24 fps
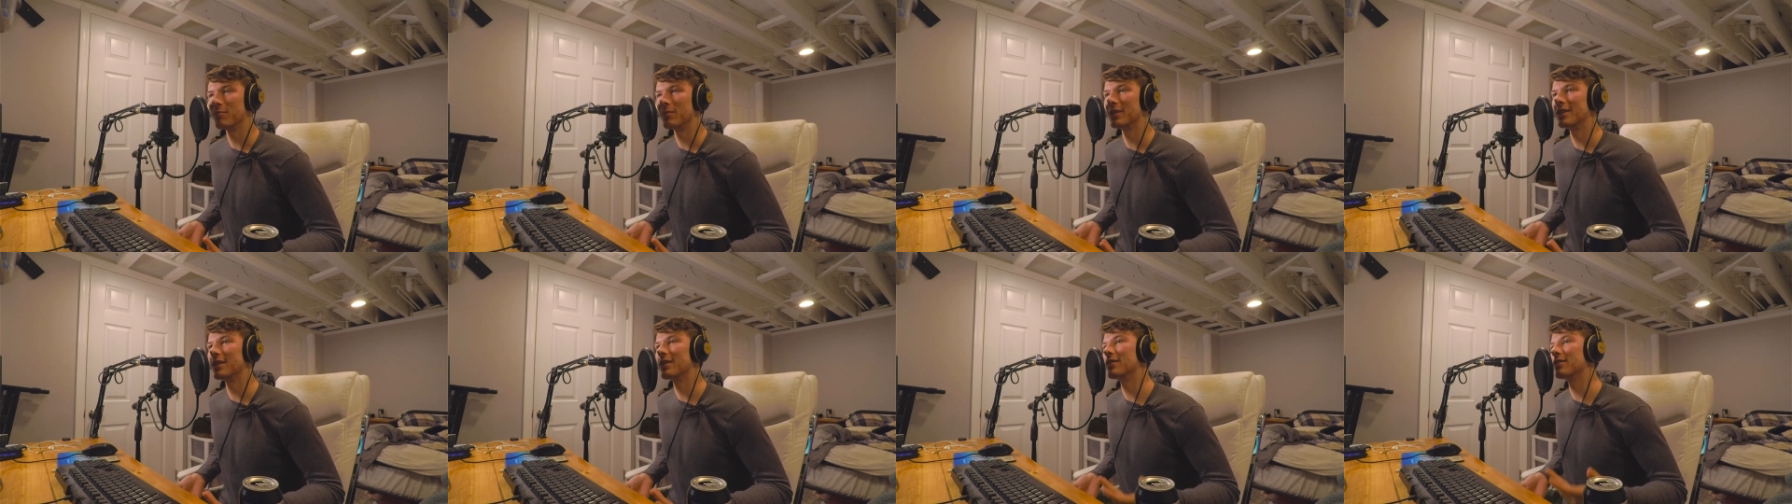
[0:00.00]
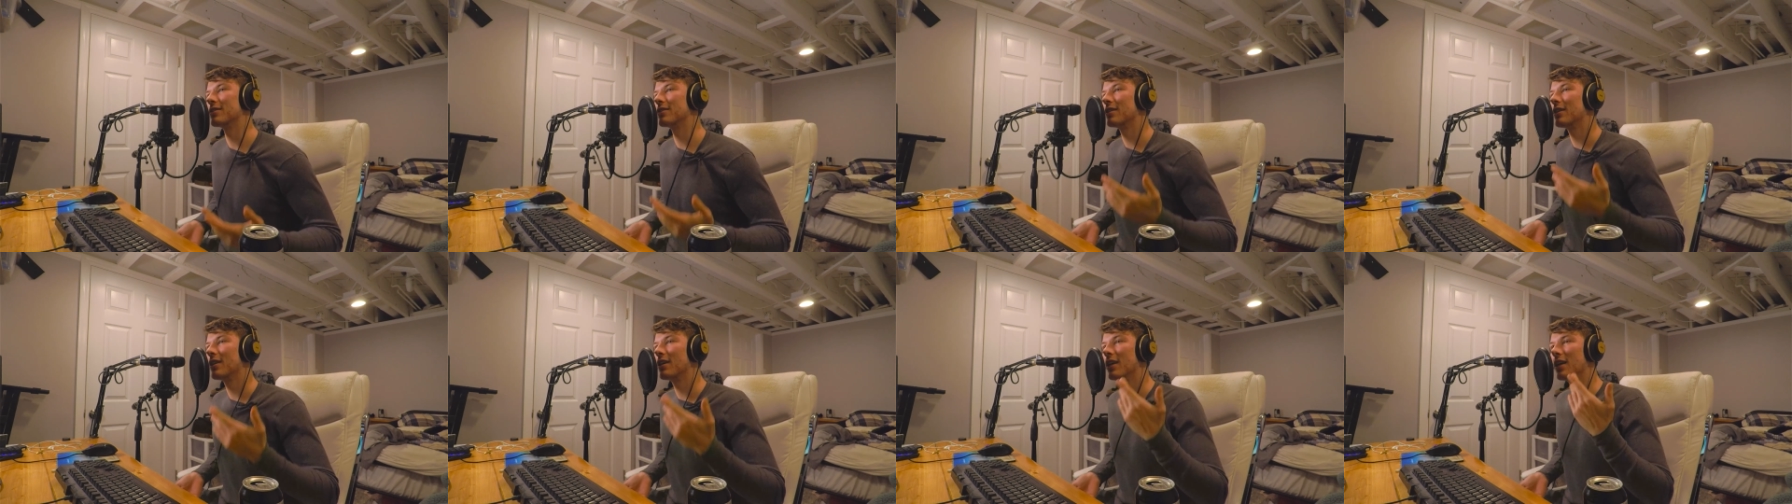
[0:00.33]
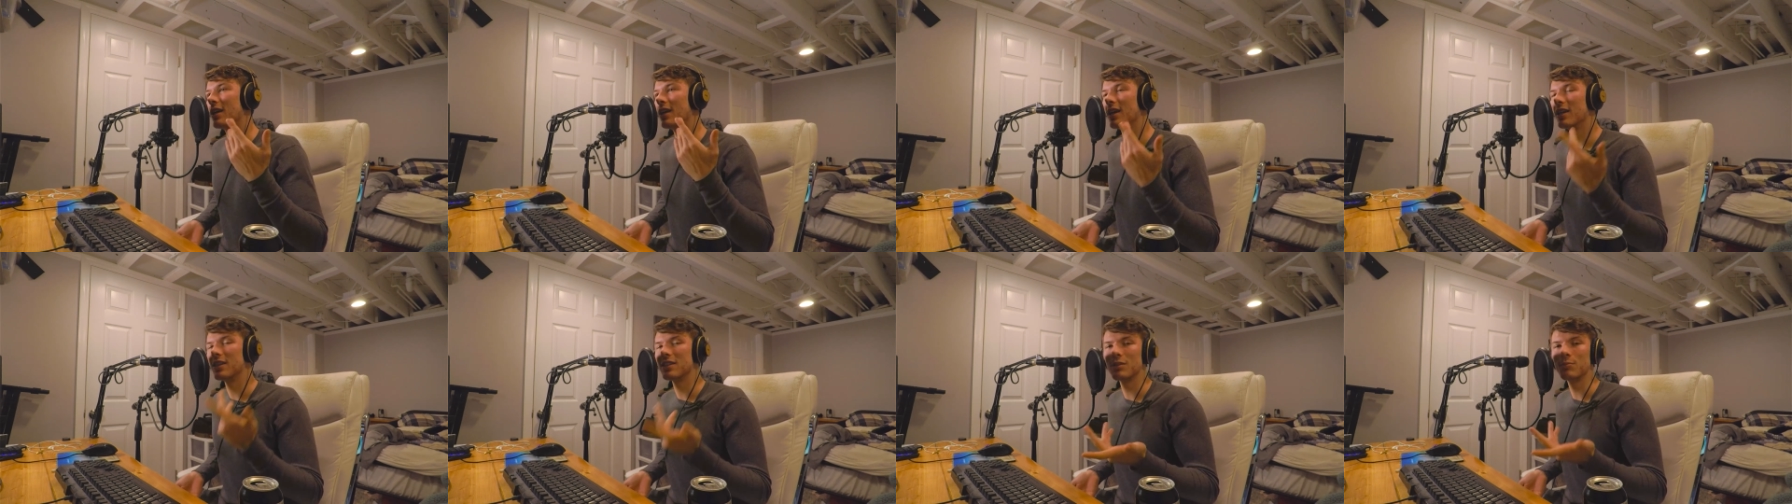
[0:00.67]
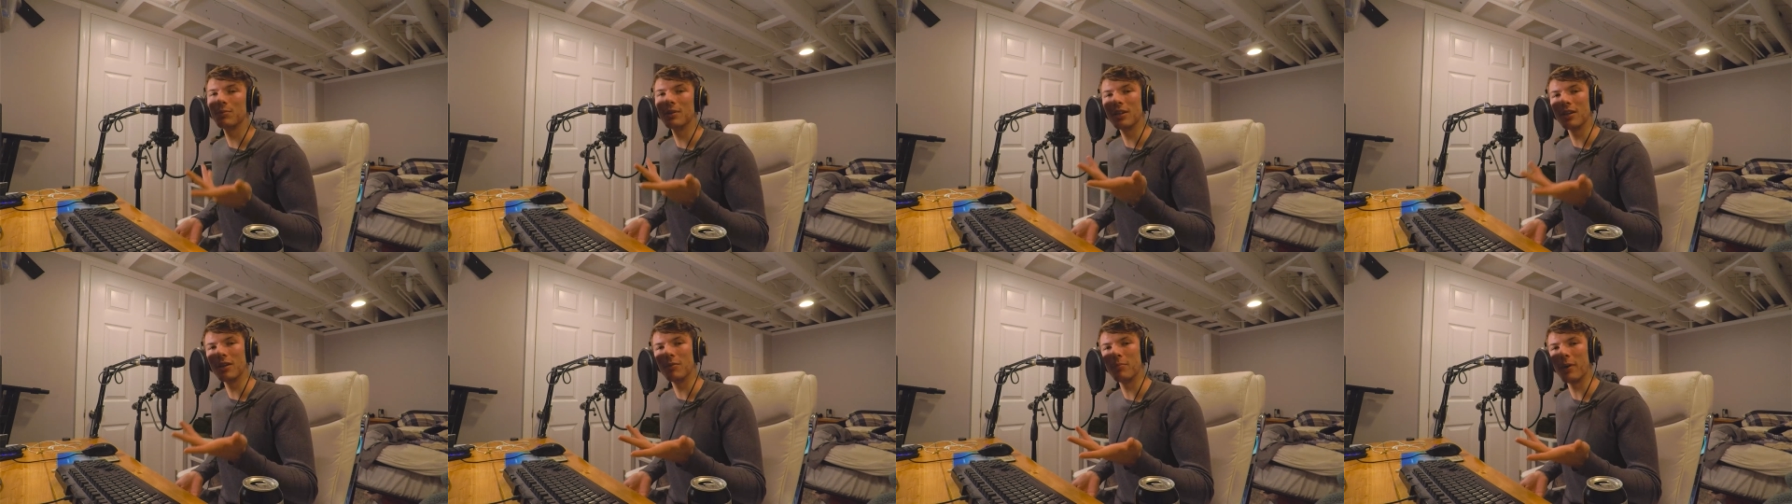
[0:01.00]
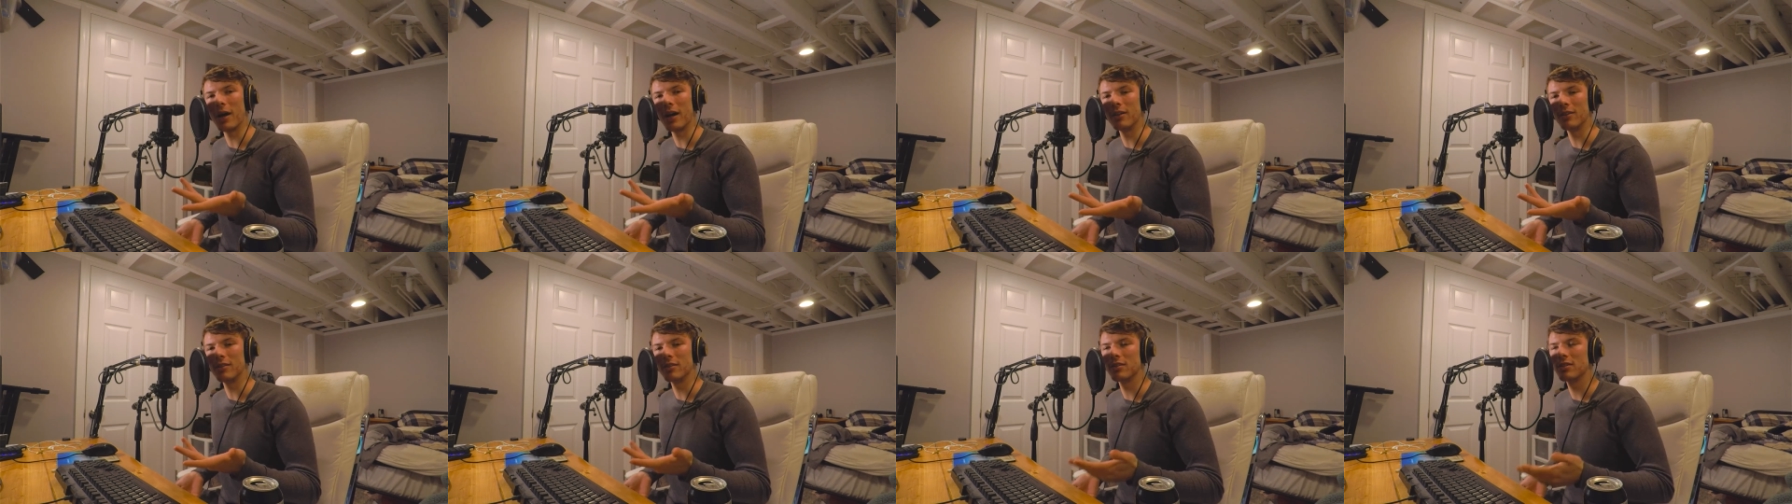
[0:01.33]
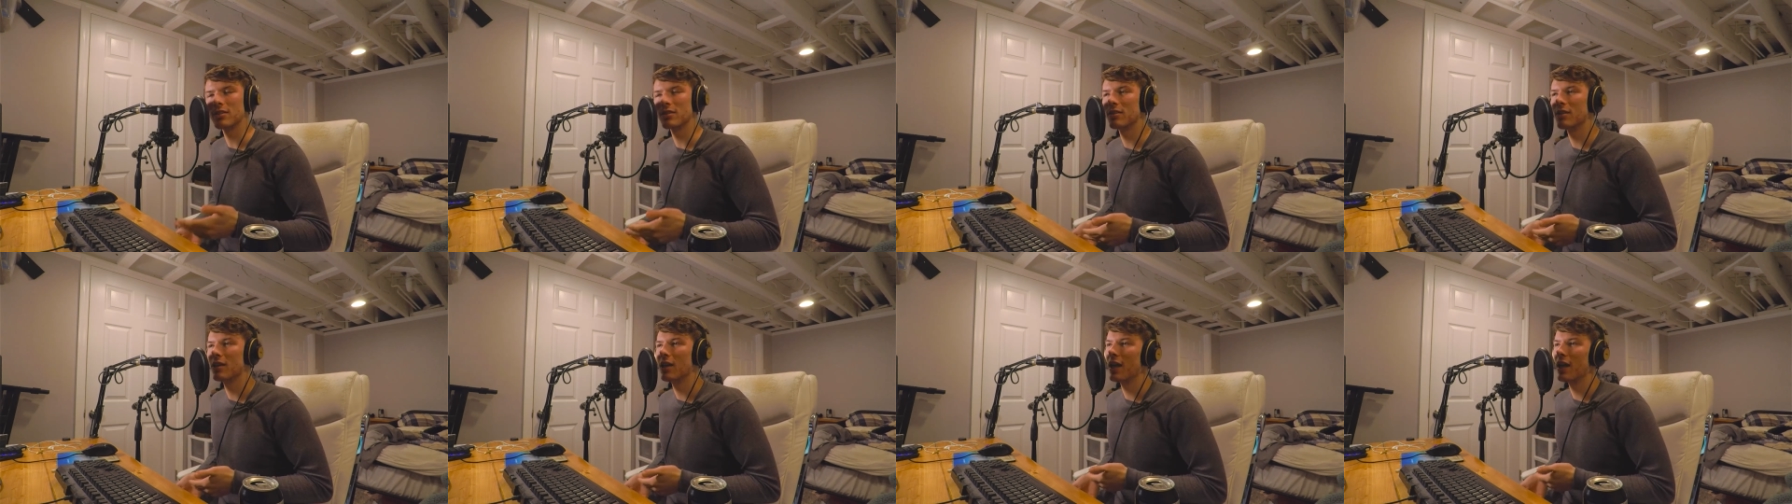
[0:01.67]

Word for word: because it's a pretty good balance